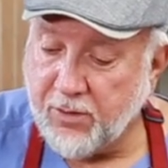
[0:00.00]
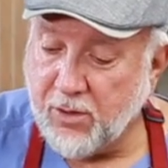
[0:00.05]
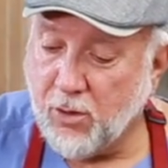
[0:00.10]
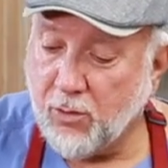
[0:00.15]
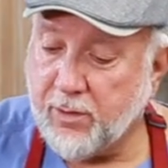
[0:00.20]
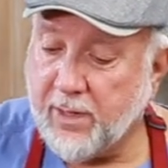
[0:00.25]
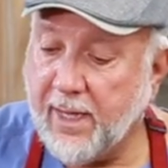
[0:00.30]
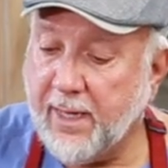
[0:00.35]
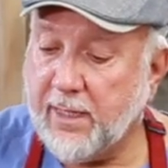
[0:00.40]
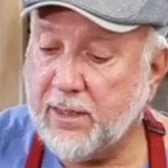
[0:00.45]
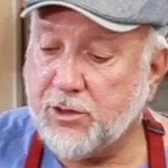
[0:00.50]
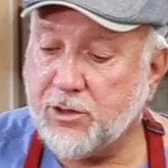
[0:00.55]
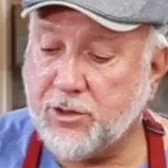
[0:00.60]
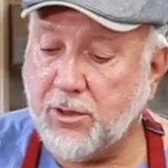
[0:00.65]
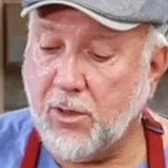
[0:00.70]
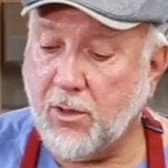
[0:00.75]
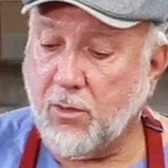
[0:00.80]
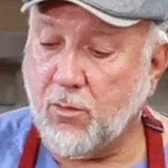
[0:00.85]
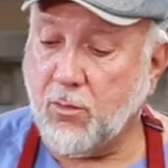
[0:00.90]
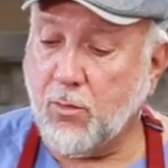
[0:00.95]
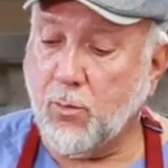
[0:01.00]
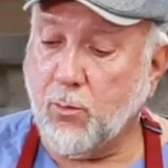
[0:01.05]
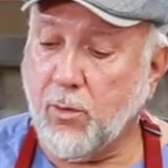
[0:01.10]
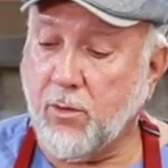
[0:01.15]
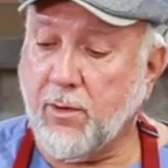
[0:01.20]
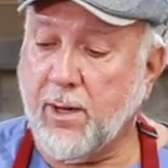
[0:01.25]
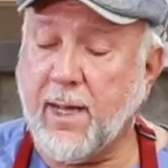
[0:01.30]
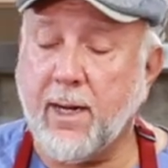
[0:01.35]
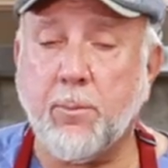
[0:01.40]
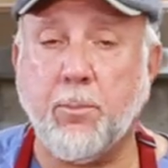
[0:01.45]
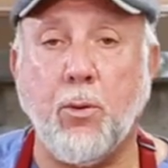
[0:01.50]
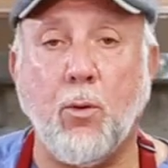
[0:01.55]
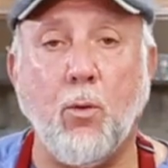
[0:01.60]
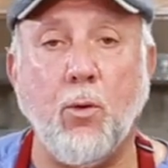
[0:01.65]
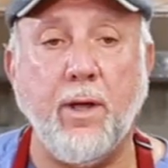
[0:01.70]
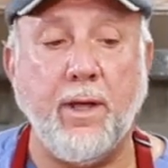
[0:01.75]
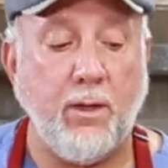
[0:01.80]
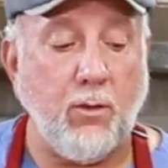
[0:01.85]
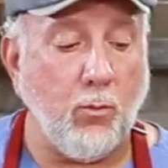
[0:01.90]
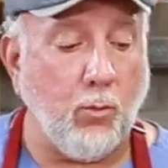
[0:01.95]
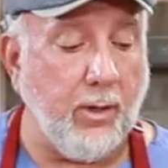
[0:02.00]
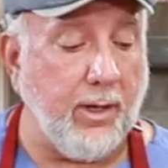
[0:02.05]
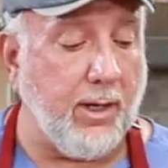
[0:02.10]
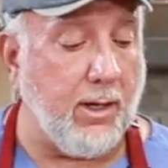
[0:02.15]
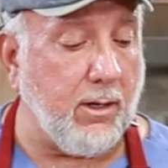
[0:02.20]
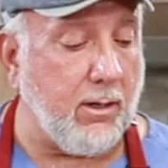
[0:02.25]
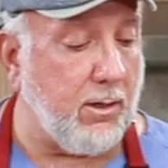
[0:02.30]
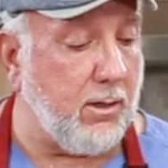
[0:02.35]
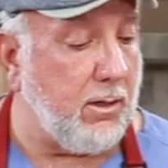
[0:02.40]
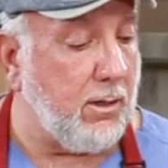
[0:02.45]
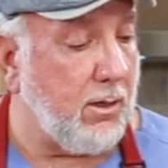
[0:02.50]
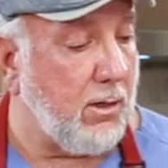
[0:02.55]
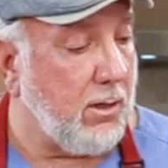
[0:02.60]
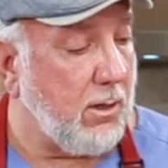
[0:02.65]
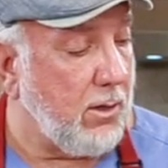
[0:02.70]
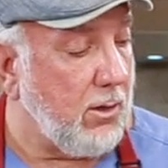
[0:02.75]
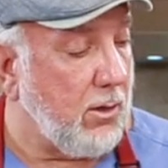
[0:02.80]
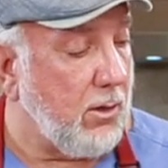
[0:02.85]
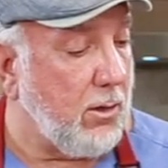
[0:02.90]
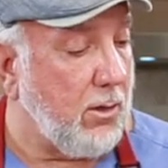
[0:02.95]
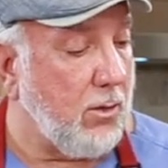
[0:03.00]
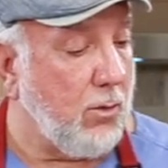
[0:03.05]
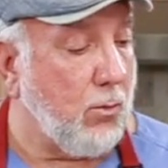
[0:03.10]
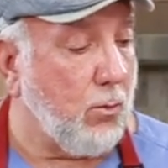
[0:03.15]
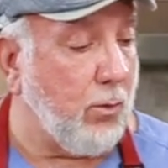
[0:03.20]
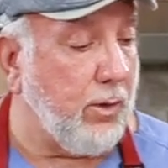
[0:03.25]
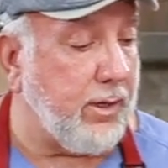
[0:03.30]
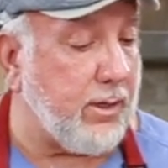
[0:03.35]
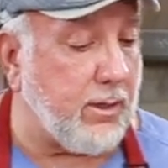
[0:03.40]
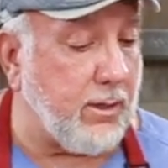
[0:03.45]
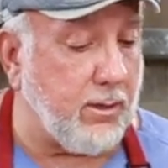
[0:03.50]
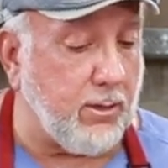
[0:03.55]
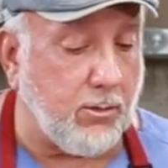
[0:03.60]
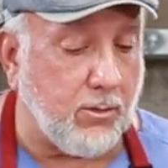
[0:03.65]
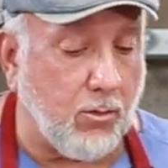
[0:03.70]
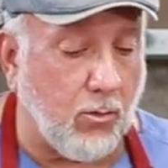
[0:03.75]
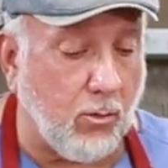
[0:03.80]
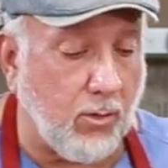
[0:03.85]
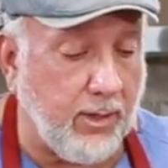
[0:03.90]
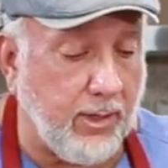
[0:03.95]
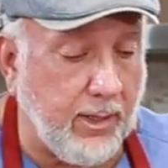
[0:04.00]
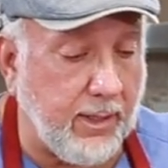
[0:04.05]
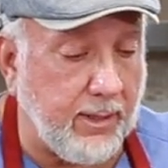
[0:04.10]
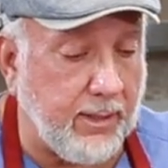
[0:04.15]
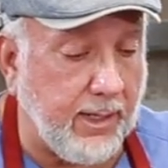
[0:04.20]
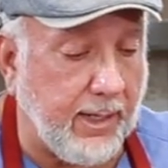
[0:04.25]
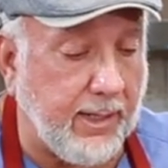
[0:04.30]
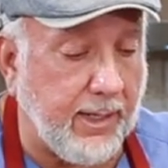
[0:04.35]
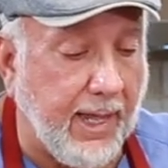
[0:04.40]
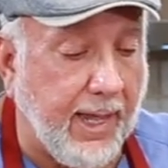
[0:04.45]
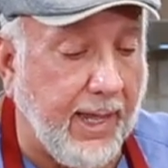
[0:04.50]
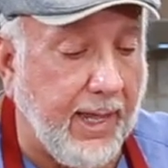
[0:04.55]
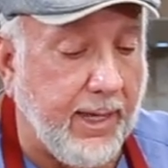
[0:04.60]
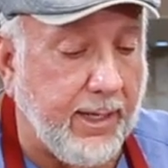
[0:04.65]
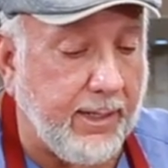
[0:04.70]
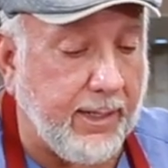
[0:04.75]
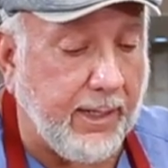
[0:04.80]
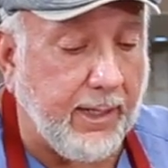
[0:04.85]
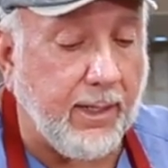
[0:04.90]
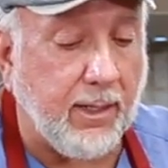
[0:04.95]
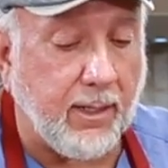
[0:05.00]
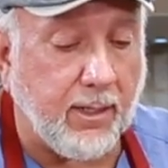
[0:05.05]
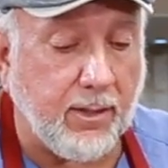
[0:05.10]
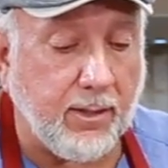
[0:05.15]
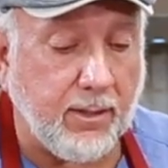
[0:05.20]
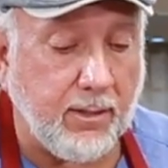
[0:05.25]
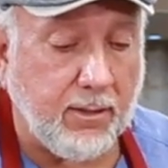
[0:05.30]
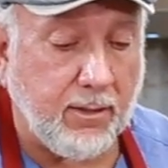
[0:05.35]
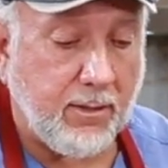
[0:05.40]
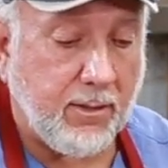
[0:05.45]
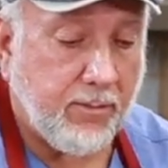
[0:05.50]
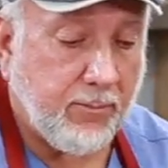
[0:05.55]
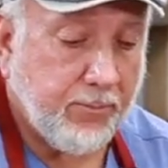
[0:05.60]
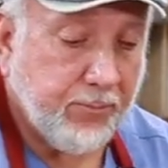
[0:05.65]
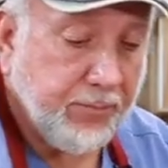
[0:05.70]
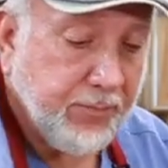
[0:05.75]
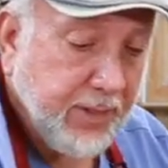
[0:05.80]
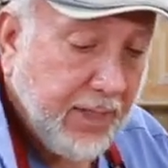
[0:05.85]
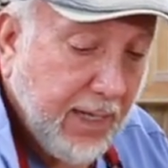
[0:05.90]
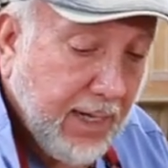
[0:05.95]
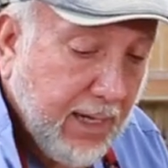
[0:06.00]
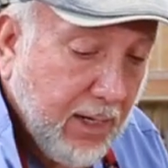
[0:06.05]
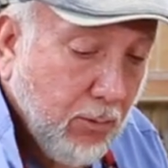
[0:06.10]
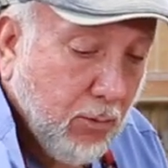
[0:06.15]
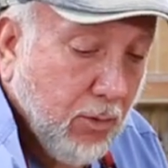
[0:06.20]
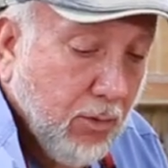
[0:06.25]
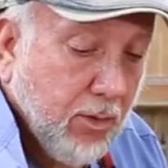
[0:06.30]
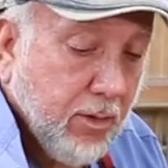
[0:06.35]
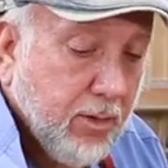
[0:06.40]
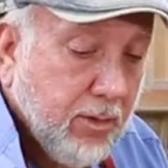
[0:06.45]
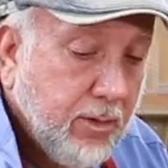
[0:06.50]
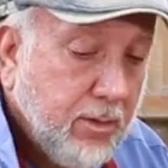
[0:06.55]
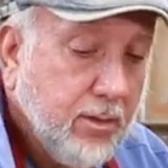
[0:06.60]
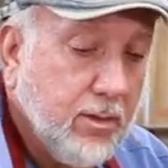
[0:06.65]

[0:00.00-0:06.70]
Okay, so we're at a point where we can go ahead and add in our